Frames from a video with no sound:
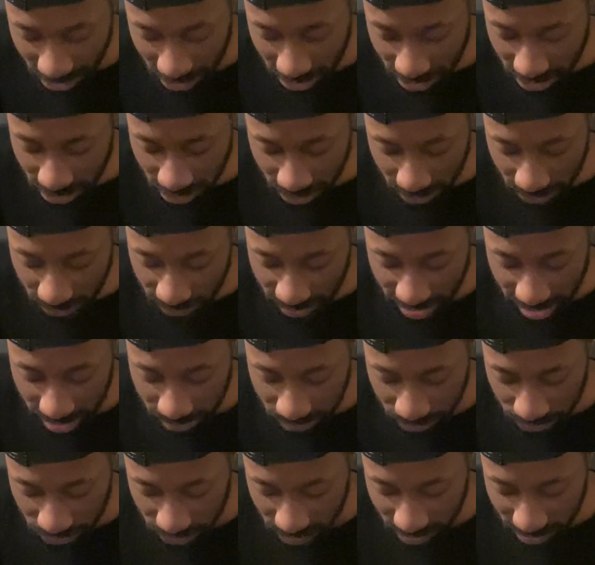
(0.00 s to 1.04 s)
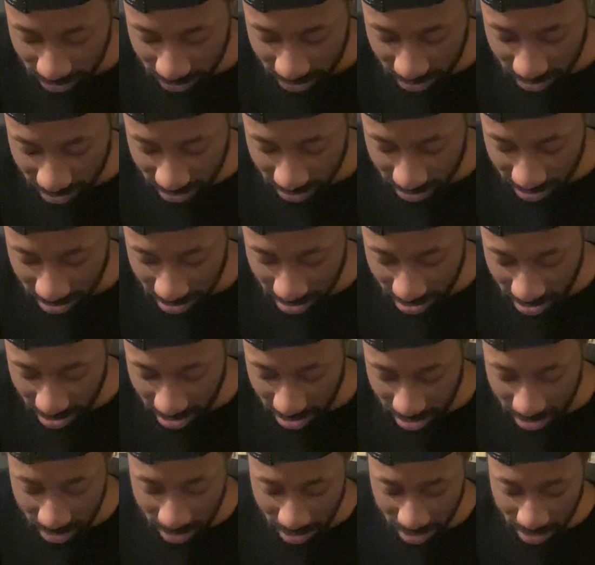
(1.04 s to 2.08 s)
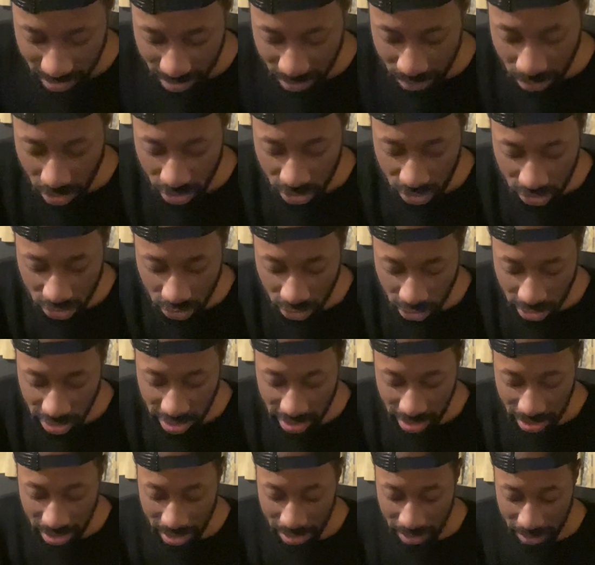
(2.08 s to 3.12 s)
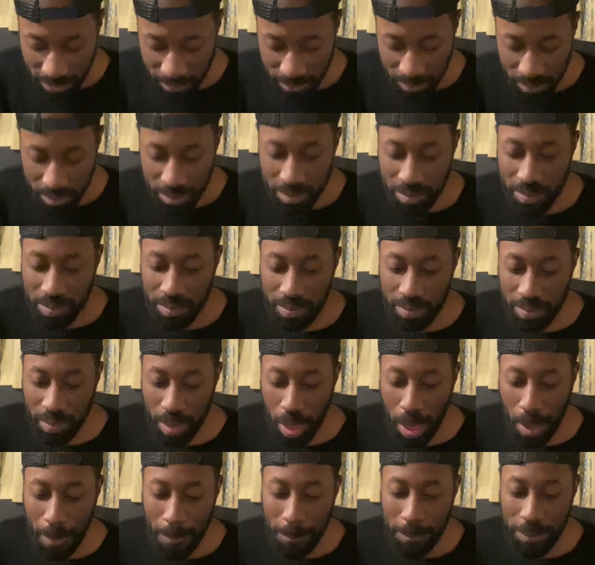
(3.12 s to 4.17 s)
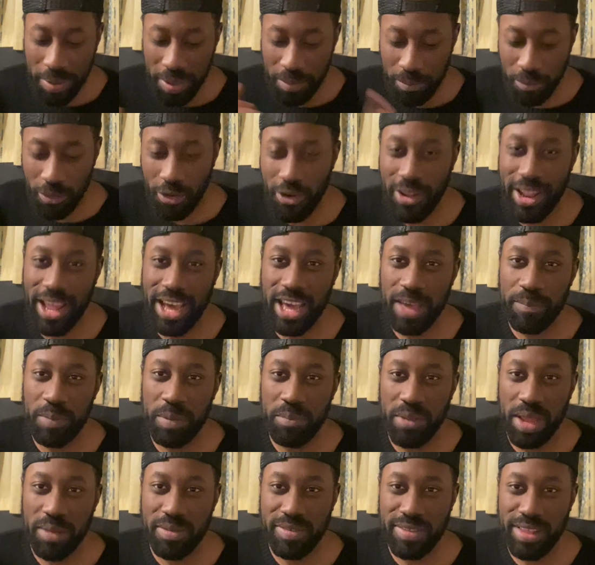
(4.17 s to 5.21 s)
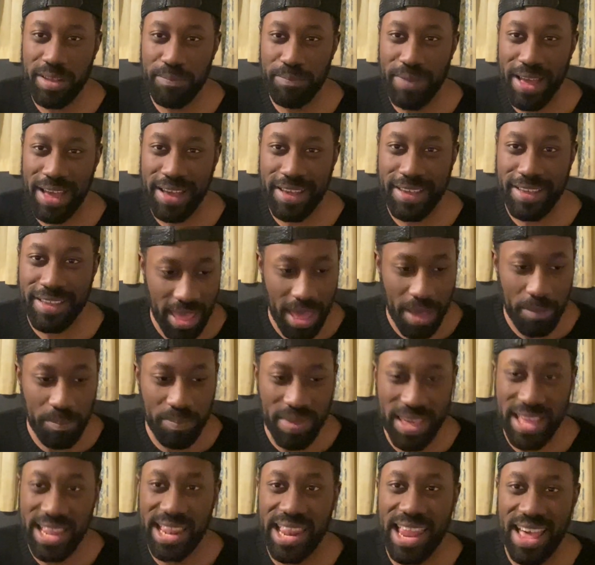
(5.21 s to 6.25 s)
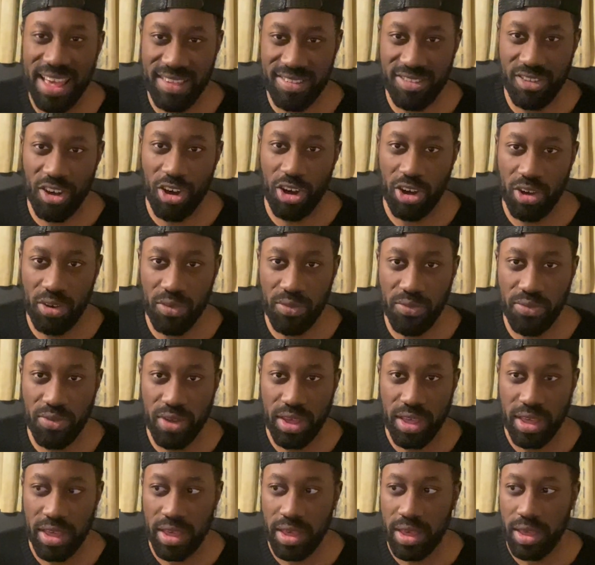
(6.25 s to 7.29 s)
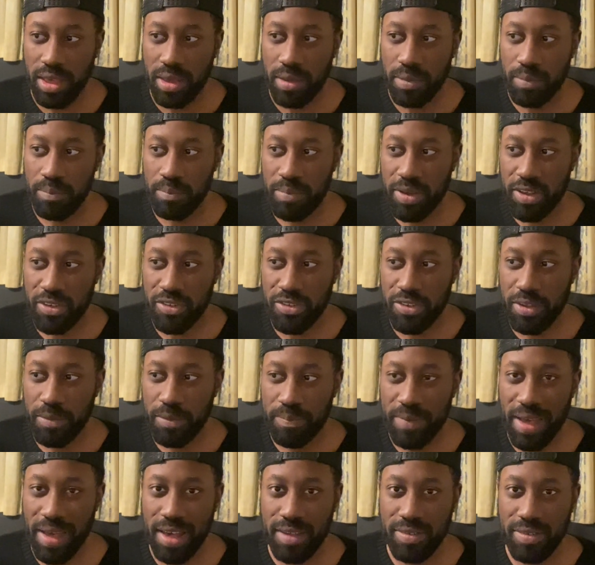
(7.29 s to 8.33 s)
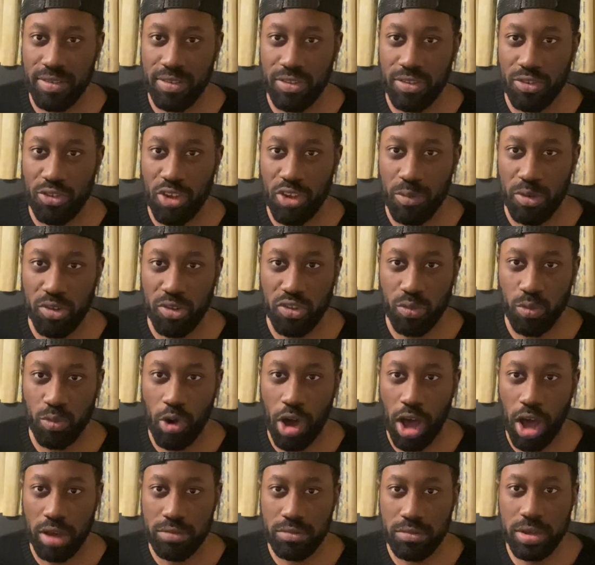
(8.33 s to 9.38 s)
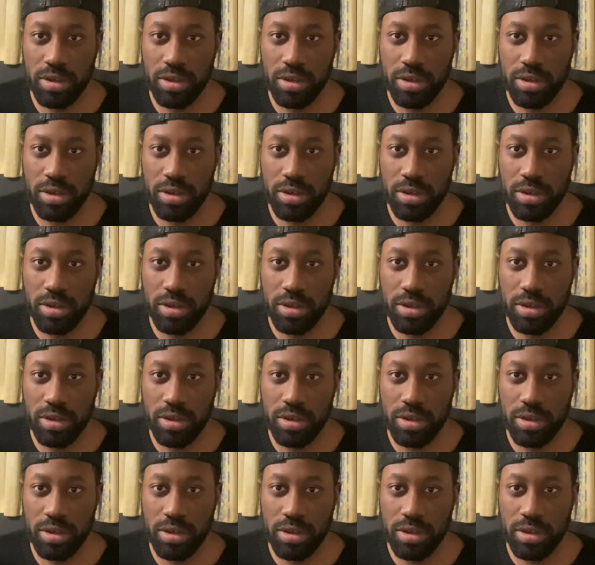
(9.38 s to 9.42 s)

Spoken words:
COVID. More of the story, be more like a pimp named Slipback and be less of bitch simp ass Thomas Dubois.